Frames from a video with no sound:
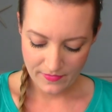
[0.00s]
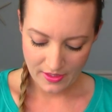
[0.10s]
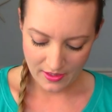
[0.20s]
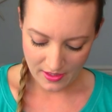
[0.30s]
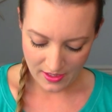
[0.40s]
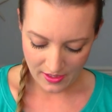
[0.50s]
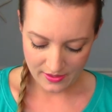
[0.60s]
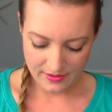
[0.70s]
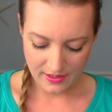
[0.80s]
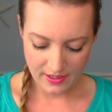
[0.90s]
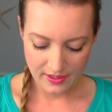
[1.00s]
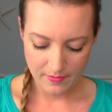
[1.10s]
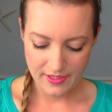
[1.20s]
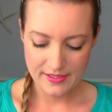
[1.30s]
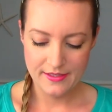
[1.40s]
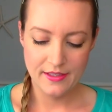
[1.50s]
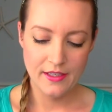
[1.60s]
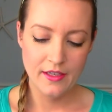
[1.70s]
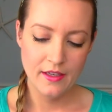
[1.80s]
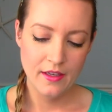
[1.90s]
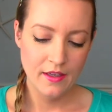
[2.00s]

The next item I see